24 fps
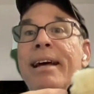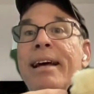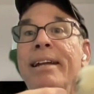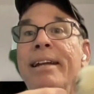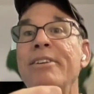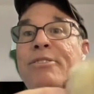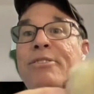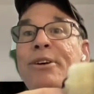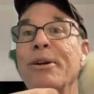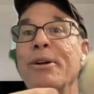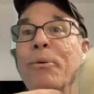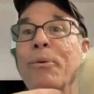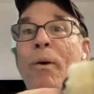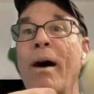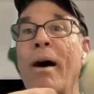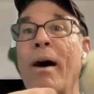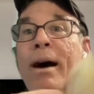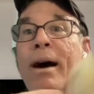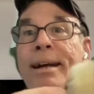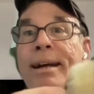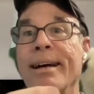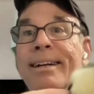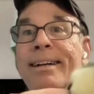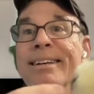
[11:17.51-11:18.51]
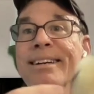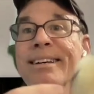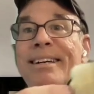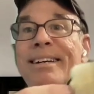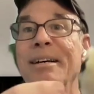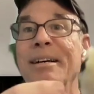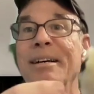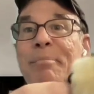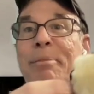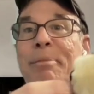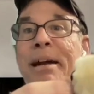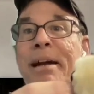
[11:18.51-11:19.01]
And he's going to want
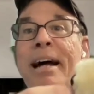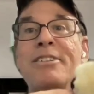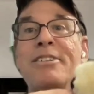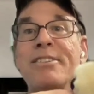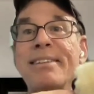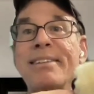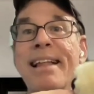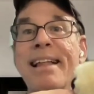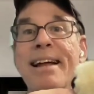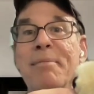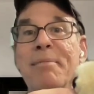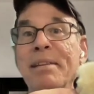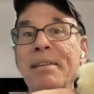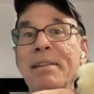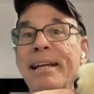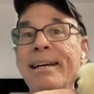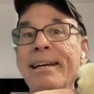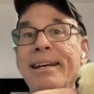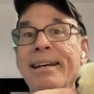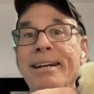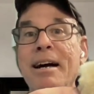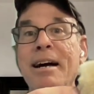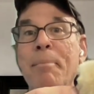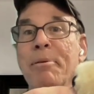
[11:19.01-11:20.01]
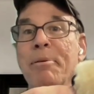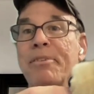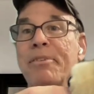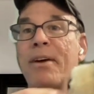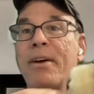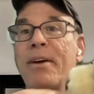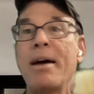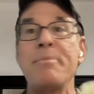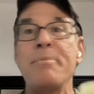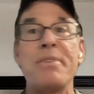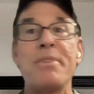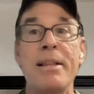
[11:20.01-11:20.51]
it, but I just let him lick it a couple
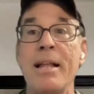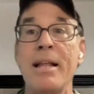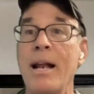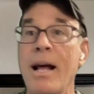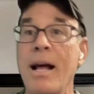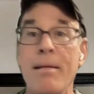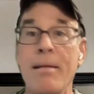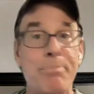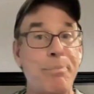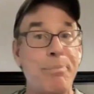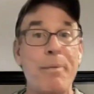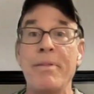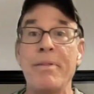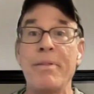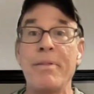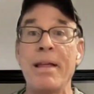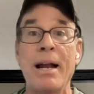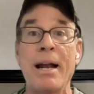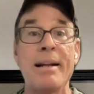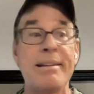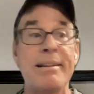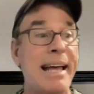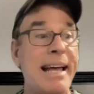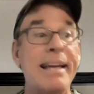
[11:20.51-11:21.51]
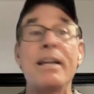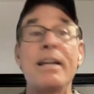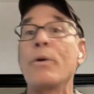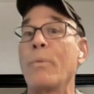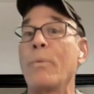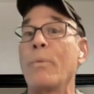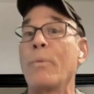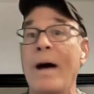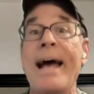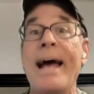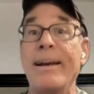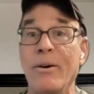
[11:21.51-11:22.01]
times. And then I take
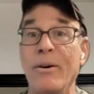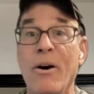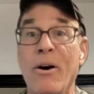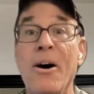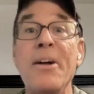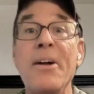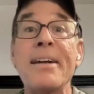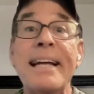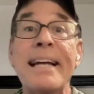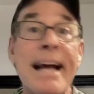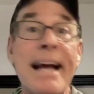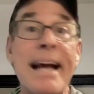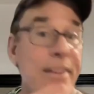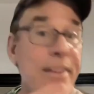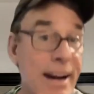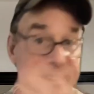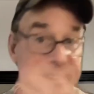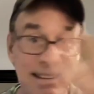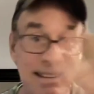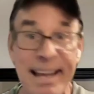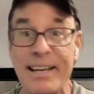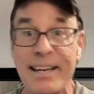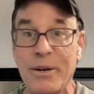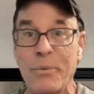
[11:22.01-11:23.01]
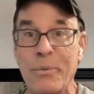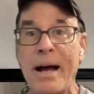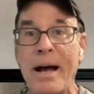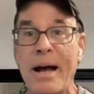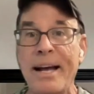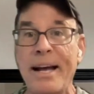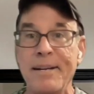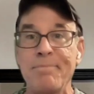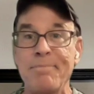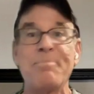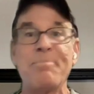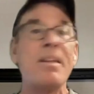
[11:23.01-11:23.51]
it away altogether. I take it
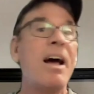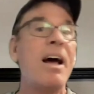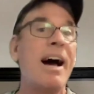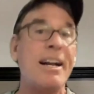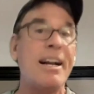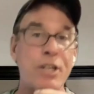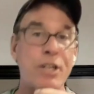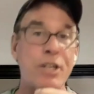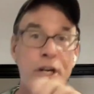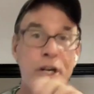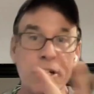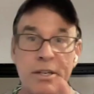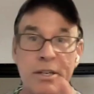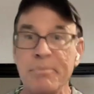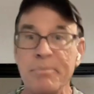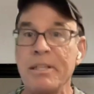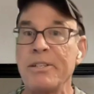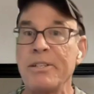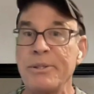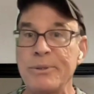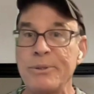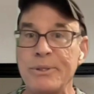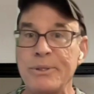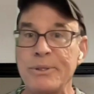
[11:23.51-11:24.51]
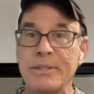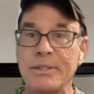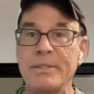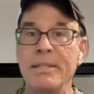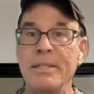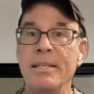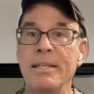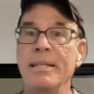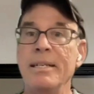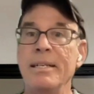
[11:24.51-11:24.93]
away. I turn him loose.